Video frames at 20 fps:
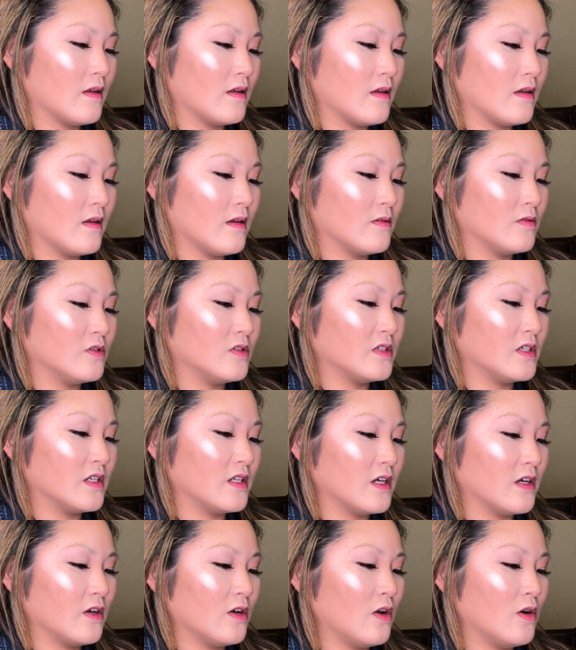I'm just
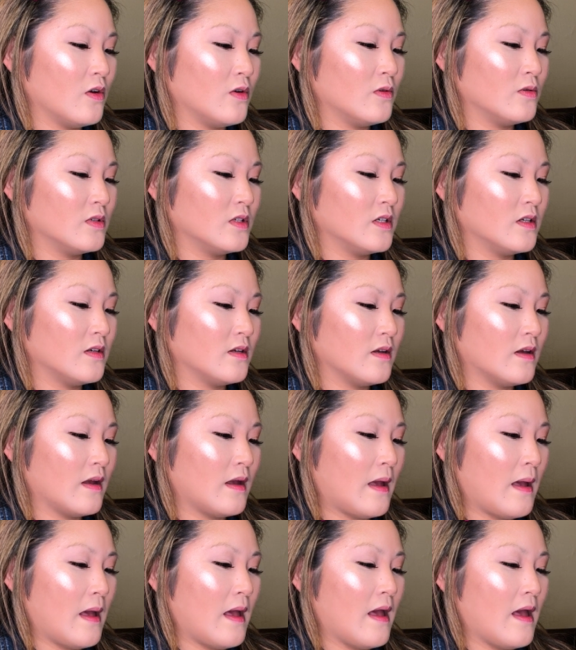gonna coat
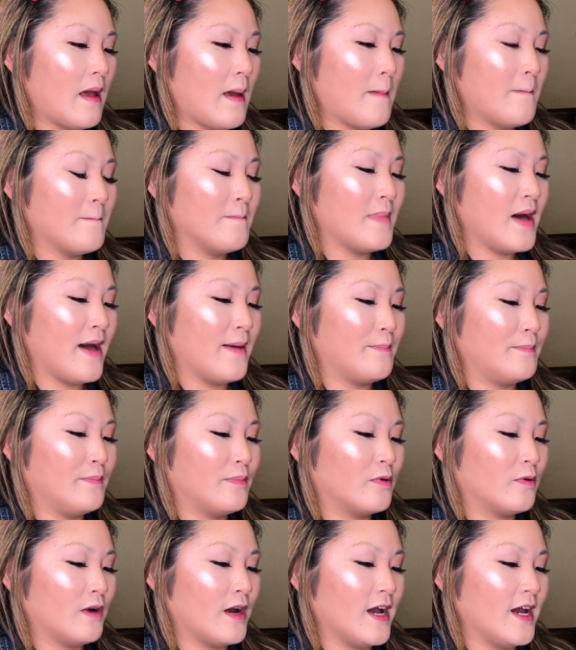my
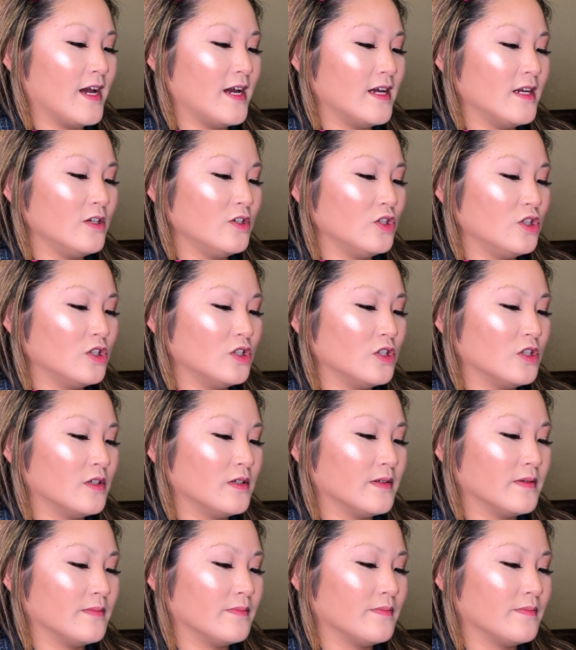brush,